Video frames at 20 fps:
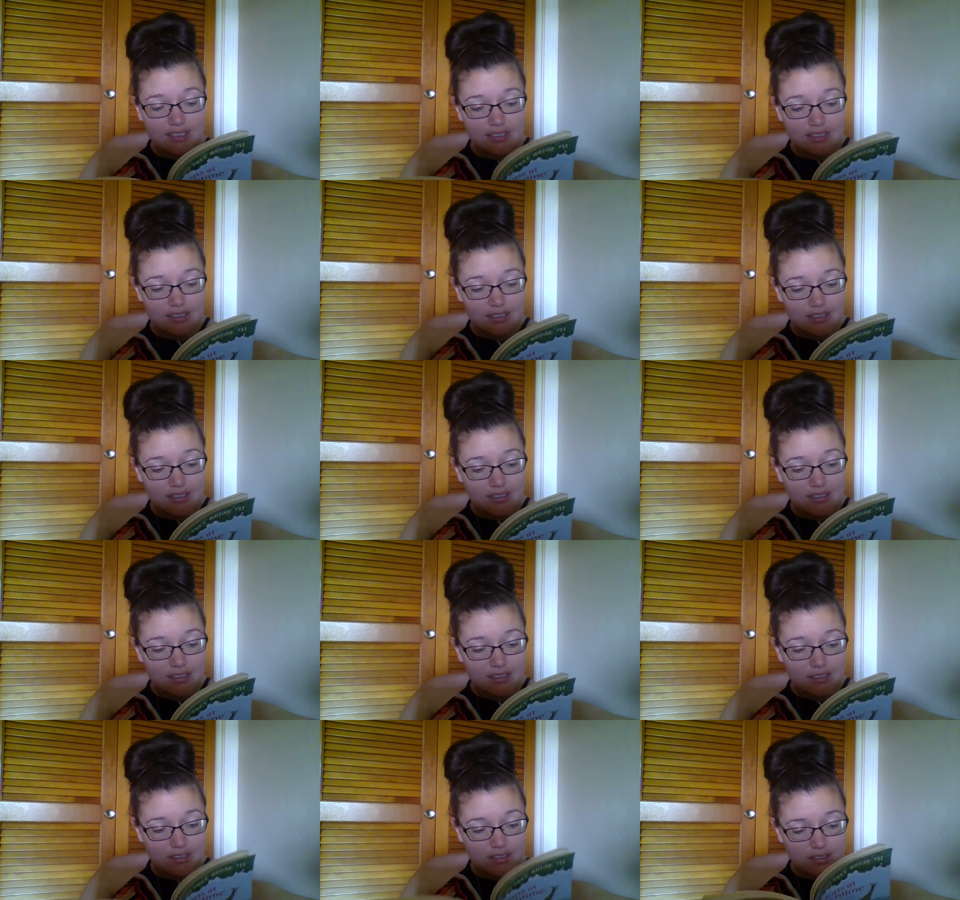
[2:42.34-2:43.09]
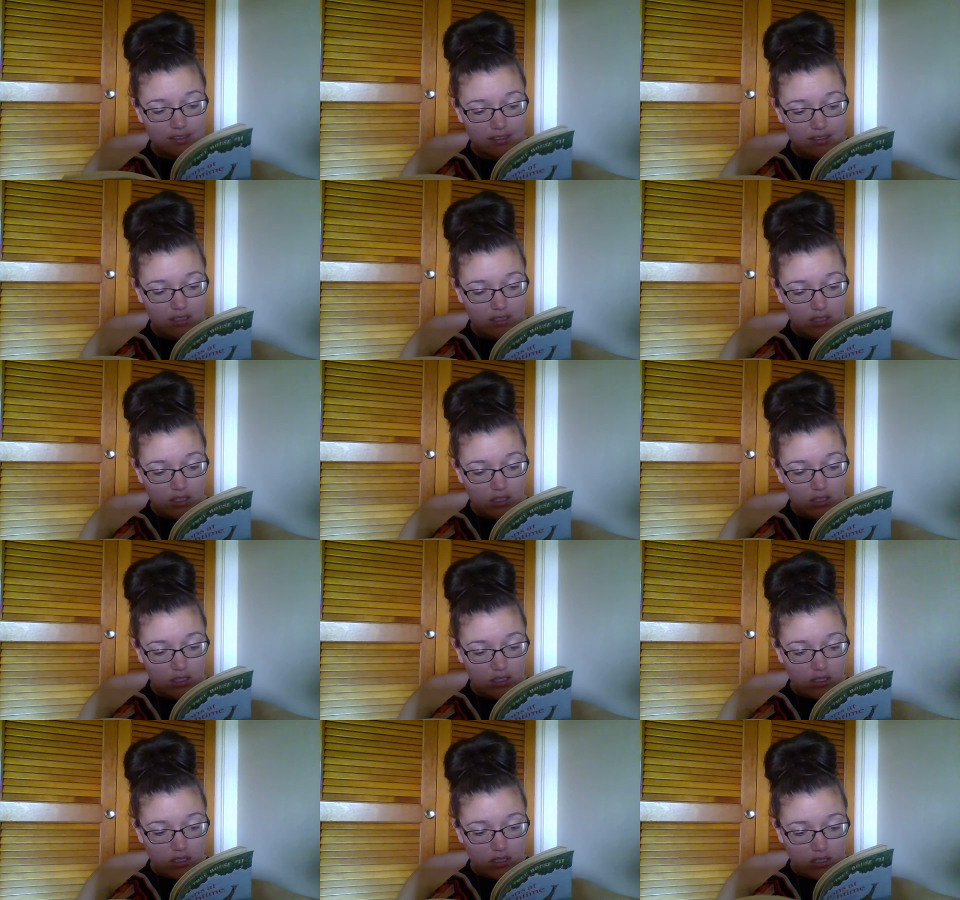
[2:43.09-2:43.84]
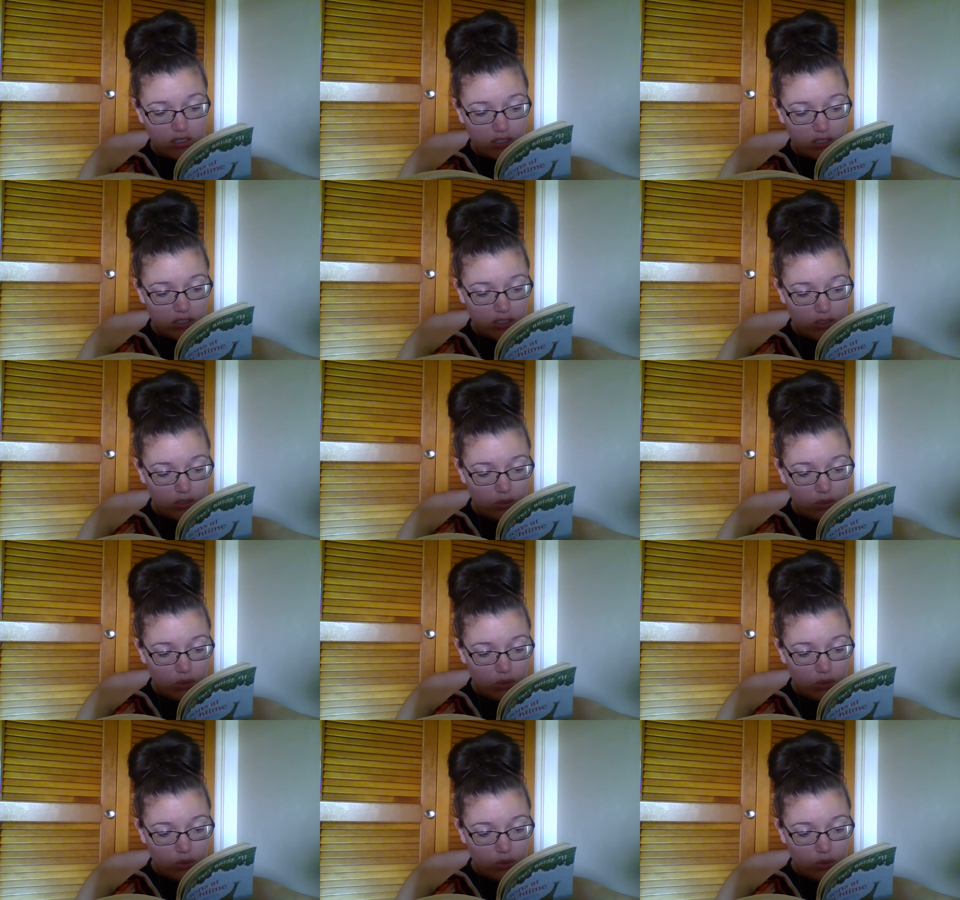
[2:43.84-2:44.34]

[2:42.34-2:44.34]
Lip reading: Nothing is said.